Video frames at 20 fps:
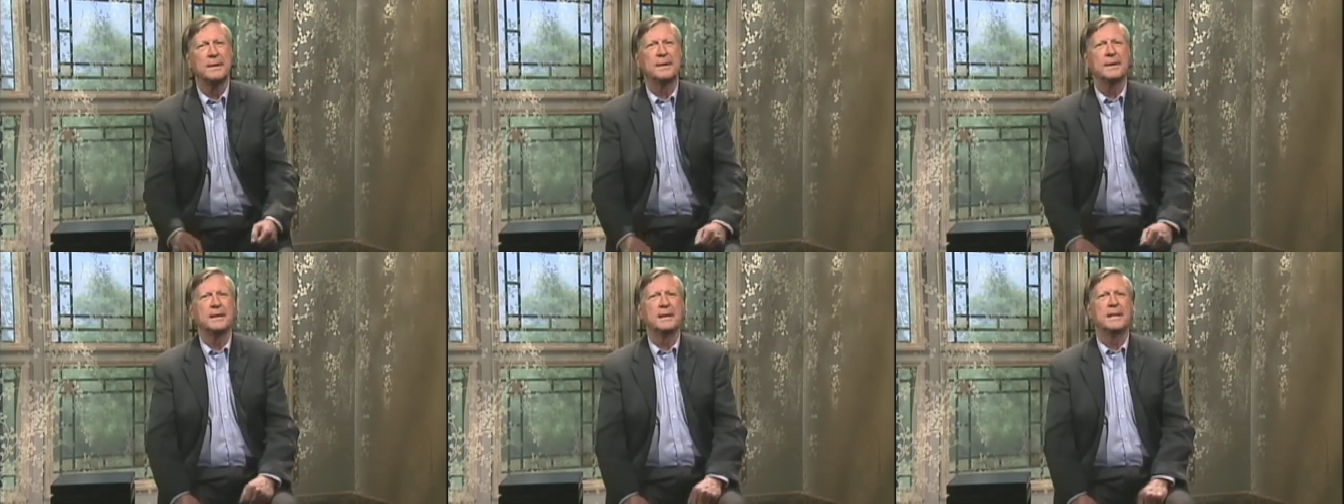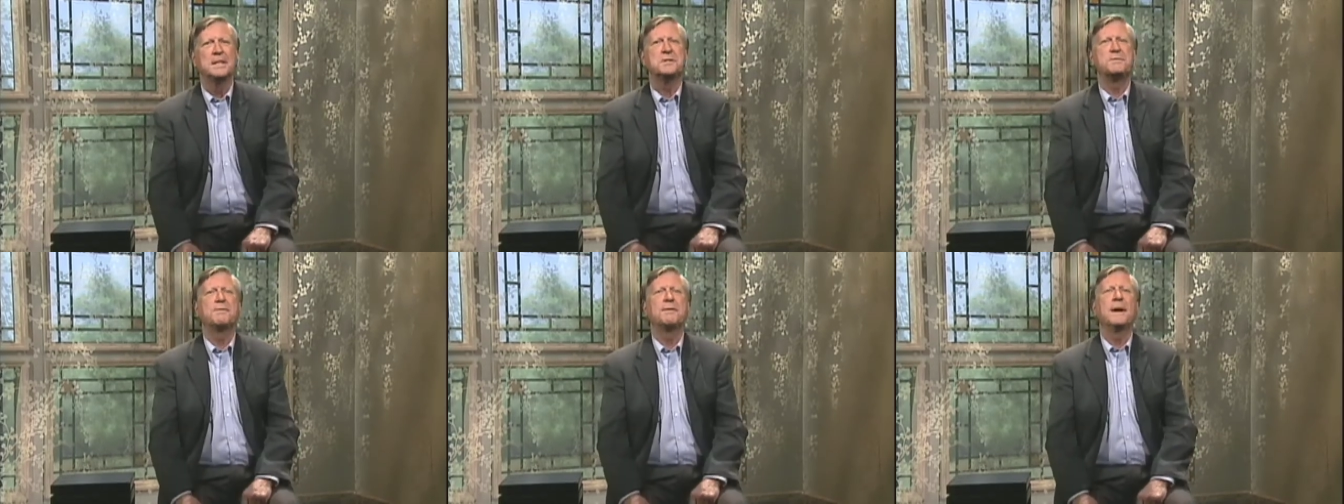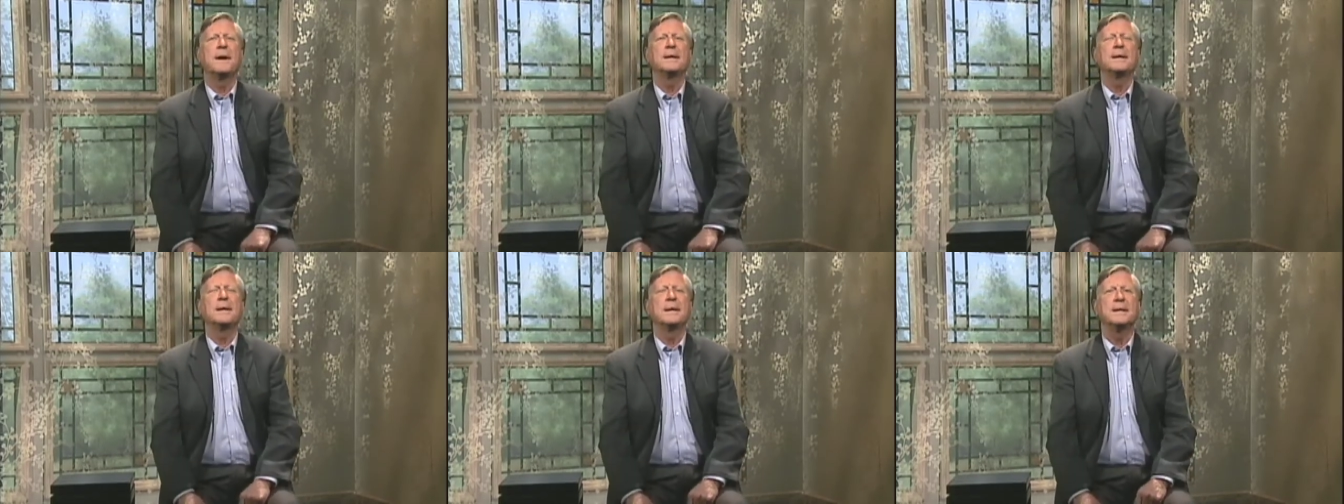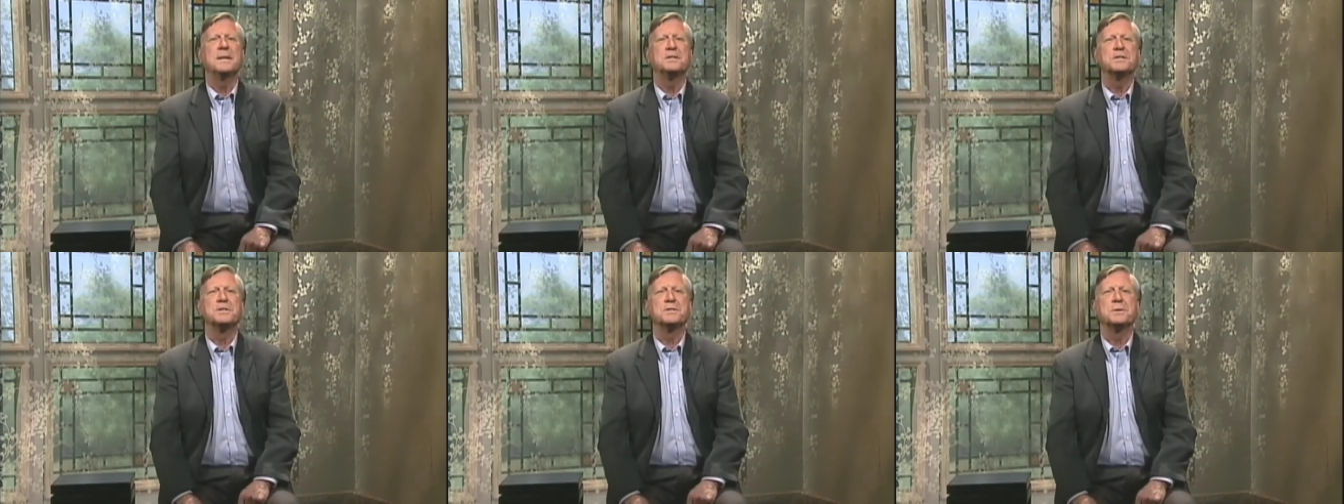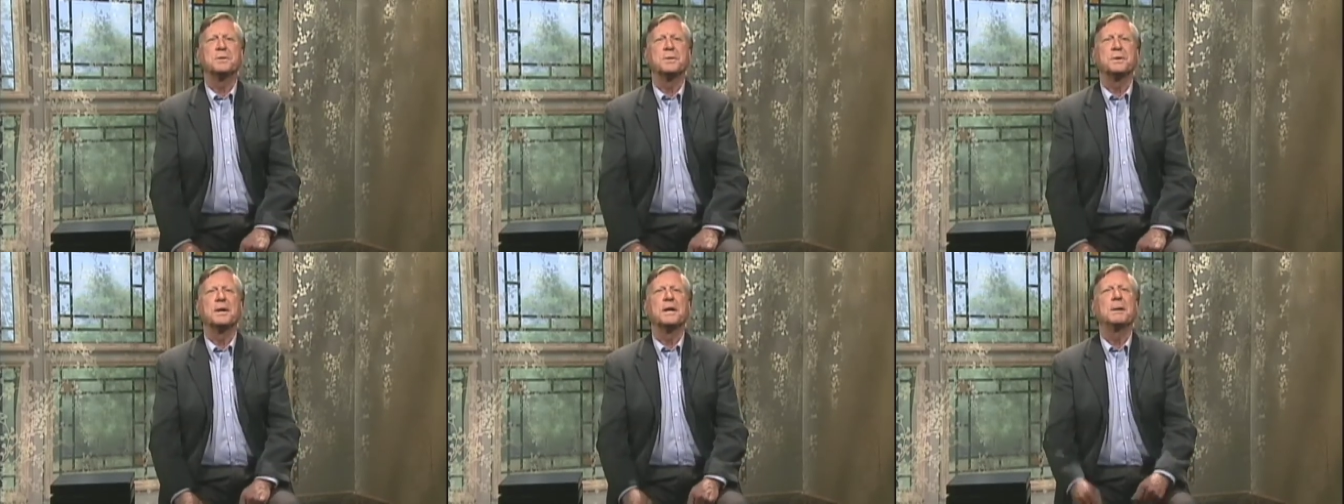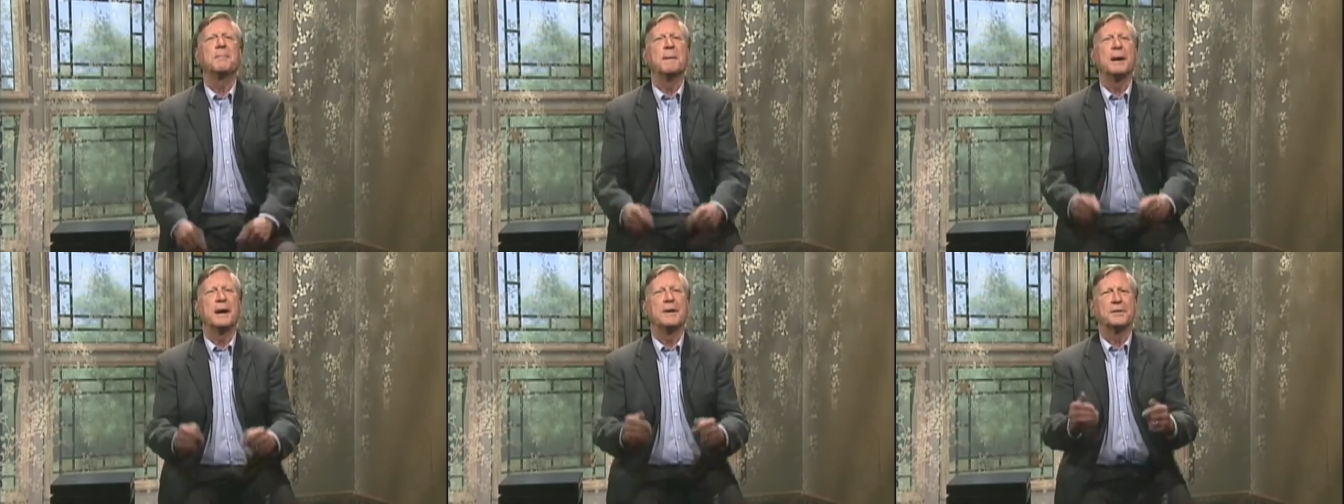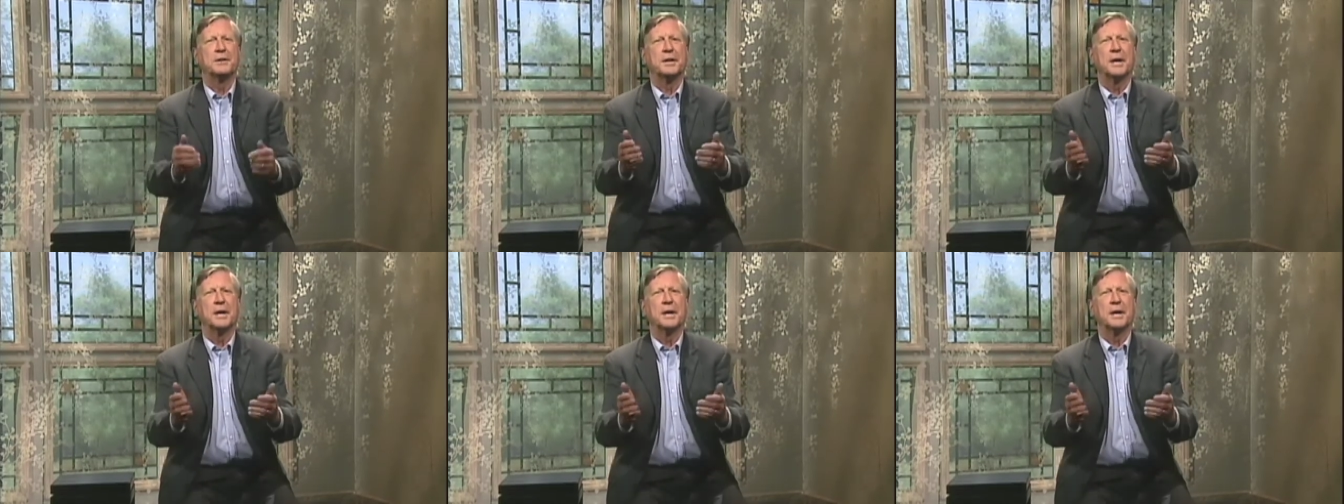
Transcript: It's finally a story about